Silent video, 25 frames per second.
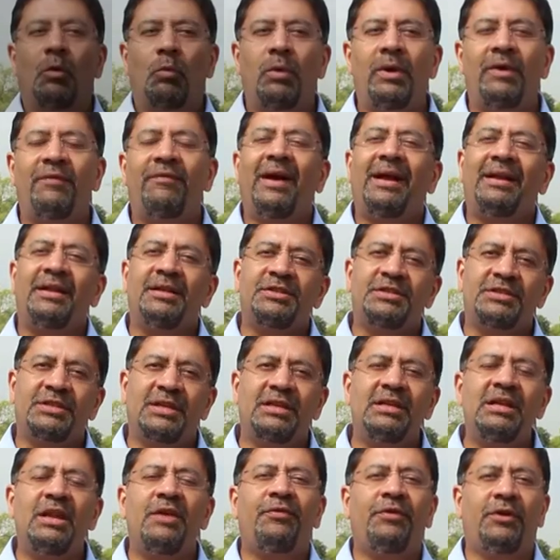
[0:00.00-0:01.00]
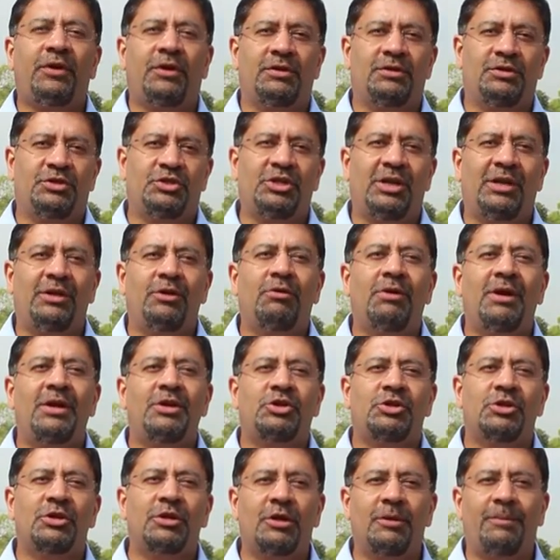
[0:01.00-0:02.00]
We've added significant
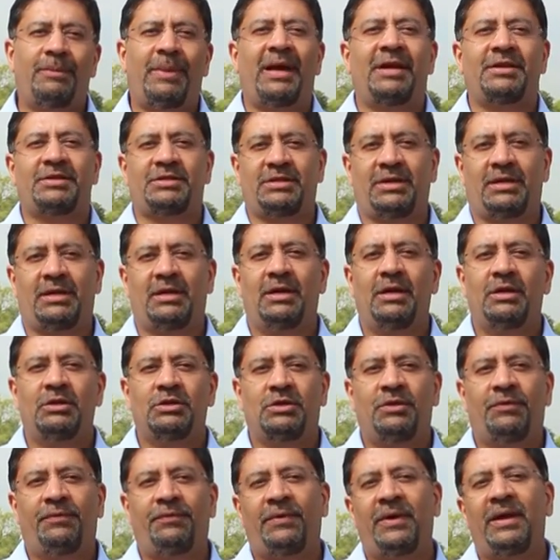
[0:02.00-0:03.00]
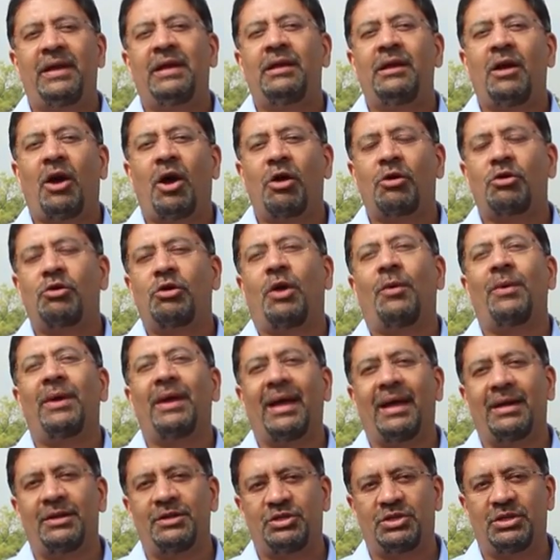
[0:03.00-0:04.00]
generation capacity to feed our
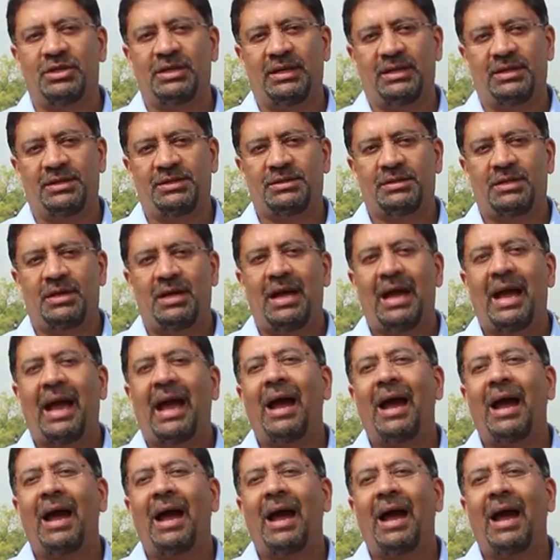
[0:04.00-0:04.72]
growing energy needs.